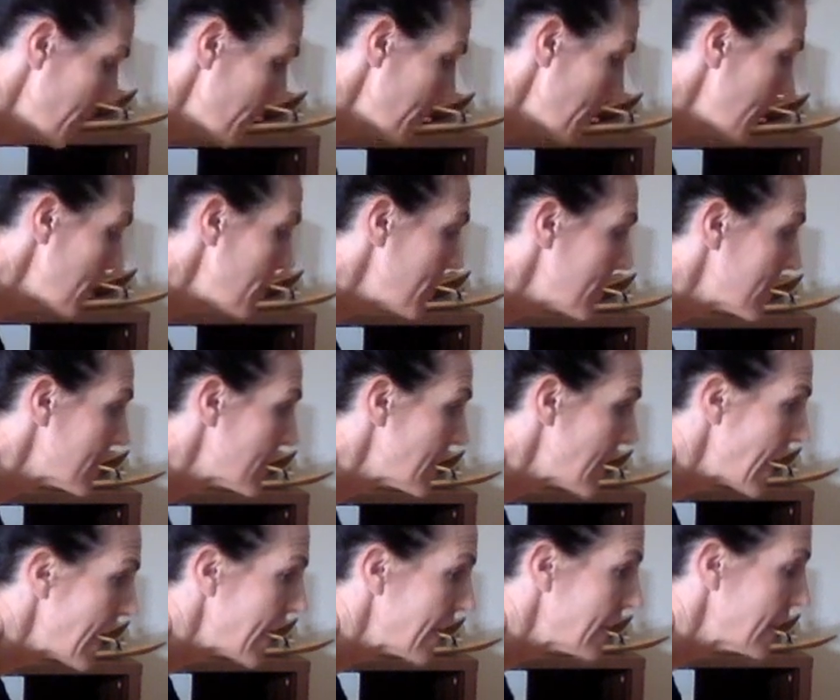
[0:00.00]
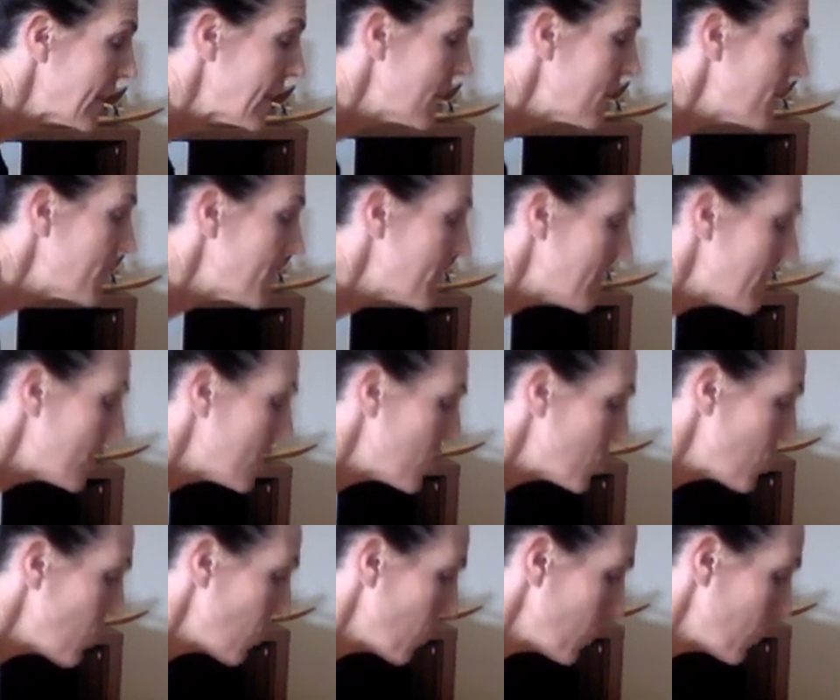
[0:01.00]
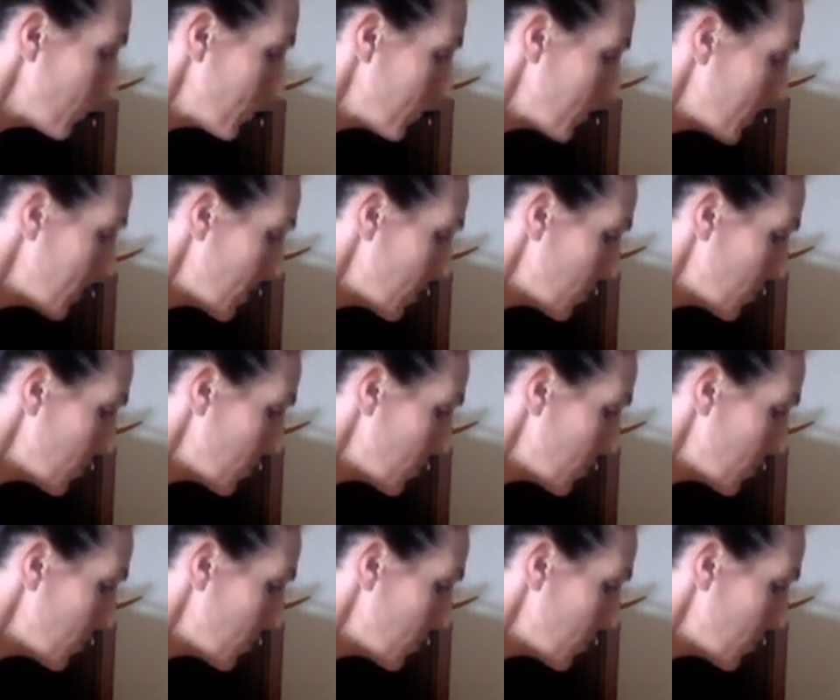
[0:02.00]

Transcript: Maybe the tail lifts and the shoulders